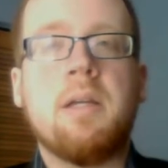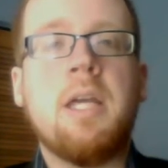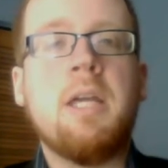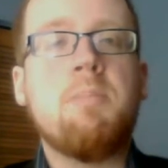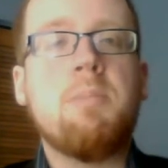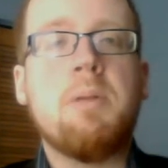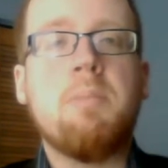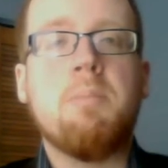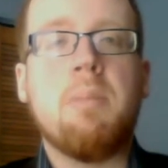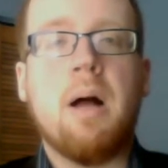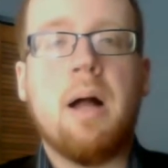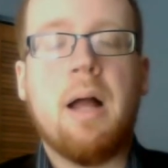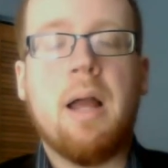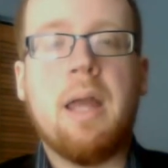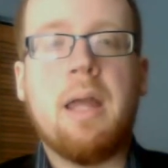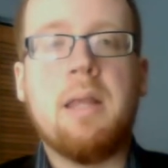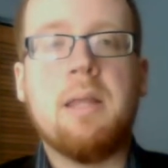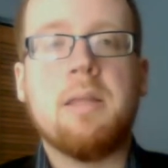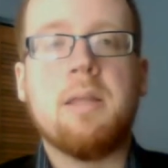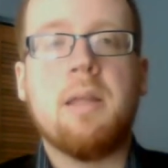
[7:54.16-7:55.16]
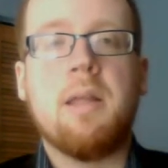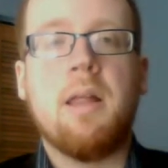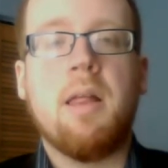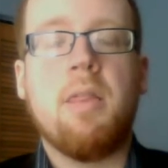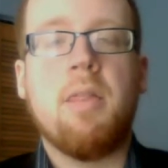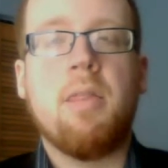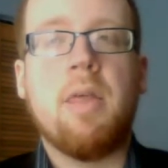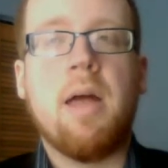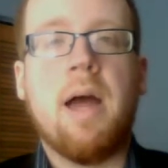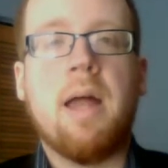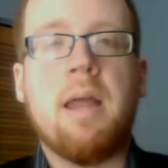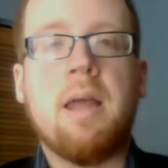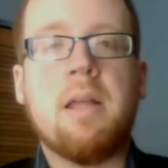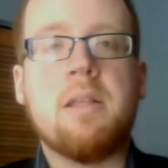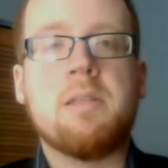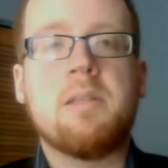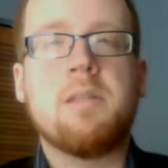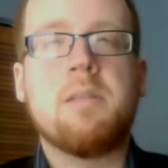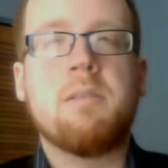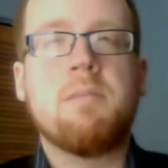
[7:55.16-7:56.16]
keep in mind that
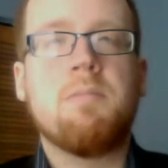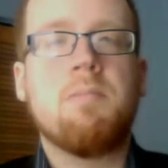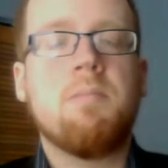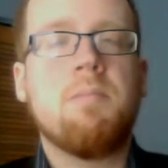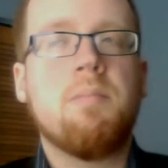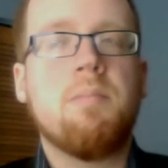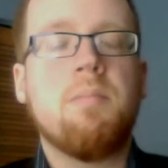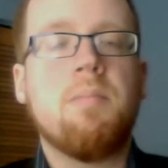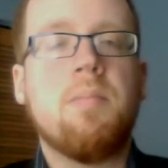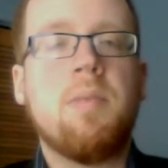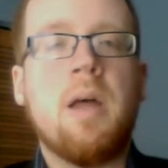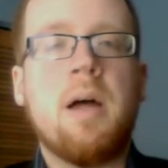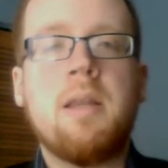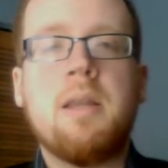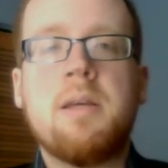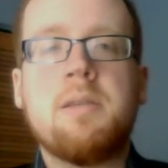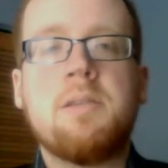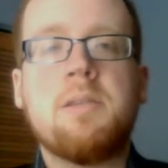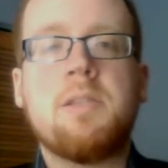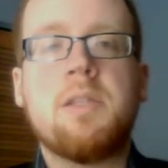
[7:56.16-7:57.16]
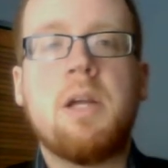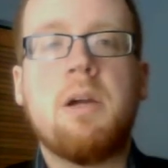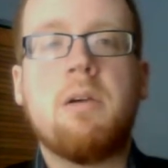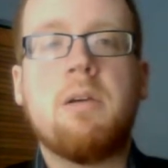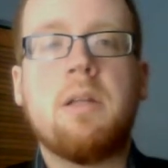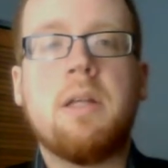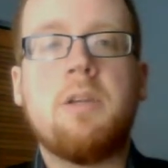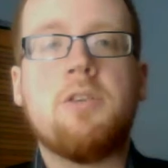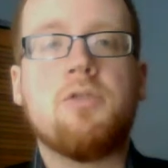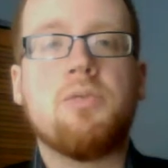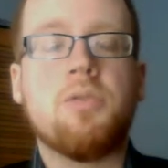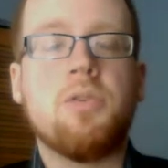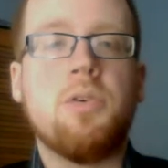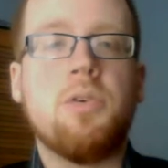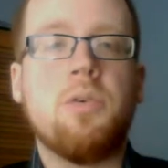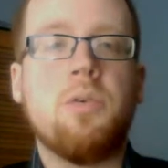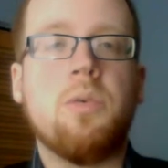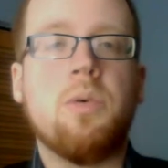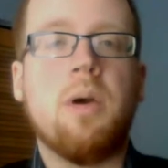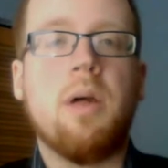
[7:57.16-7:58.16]
it's not necessarily
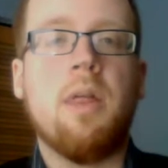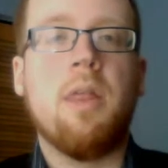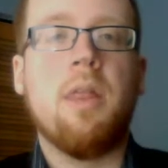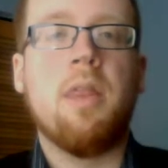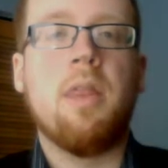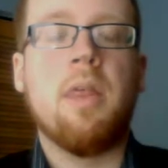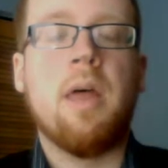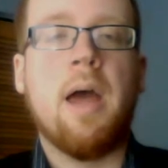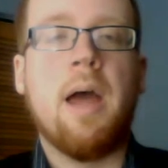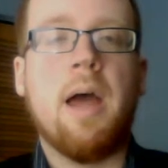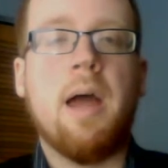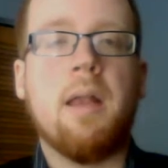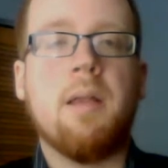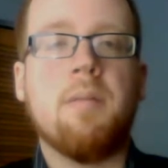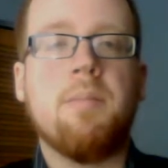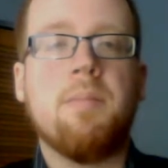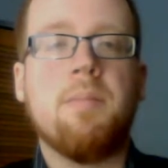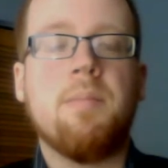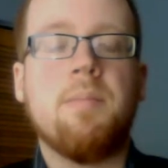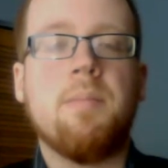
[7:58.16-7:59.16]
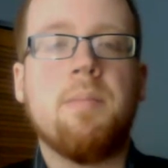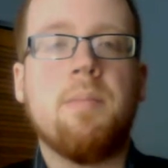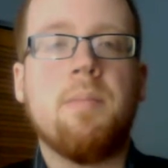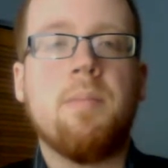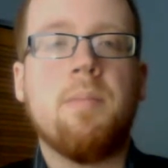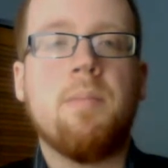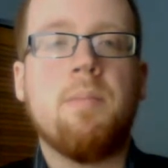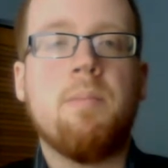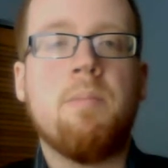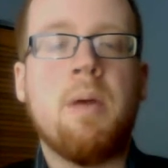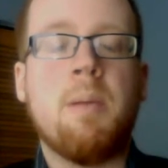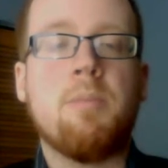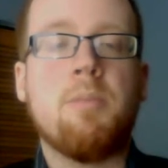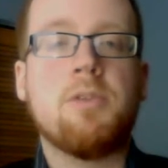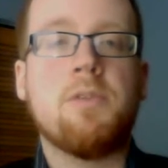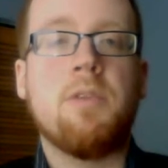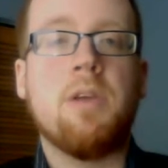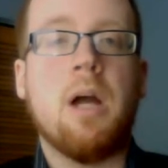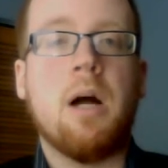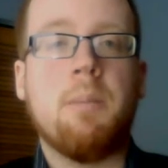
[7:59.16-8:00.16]
true that
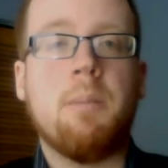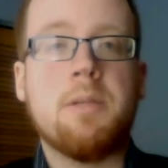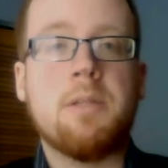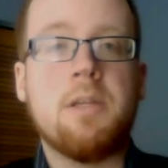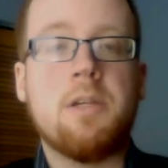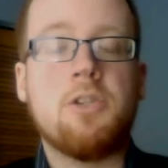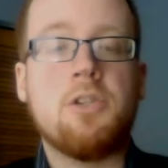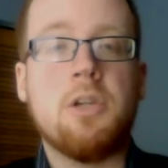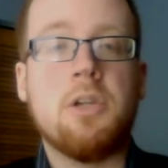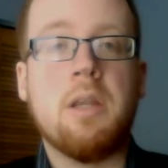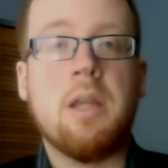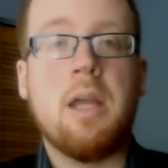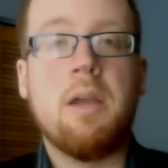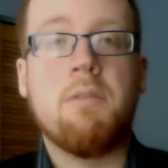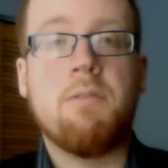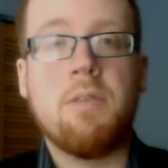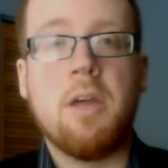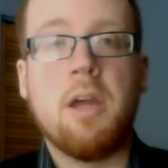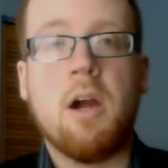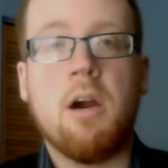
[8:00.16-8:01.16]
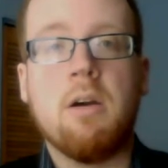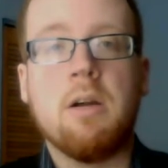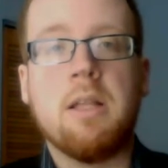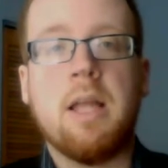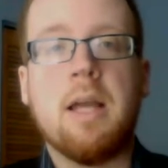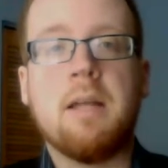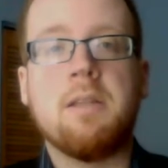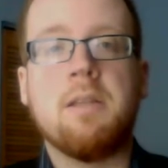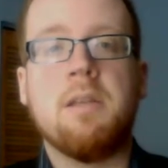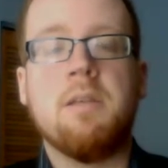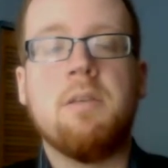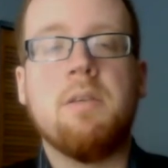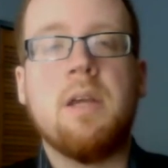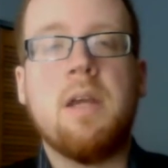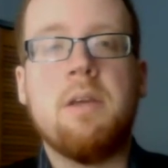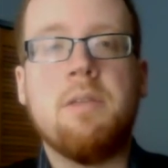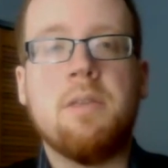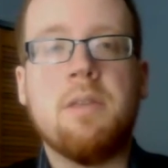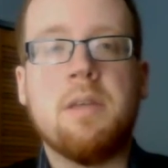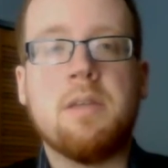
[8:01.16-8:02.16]
members of the opposition, if they are elected
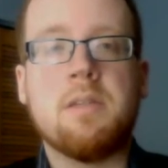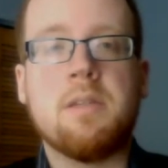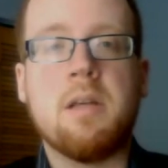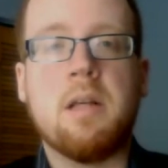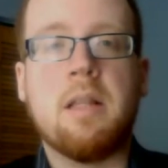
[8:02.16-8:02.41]
in this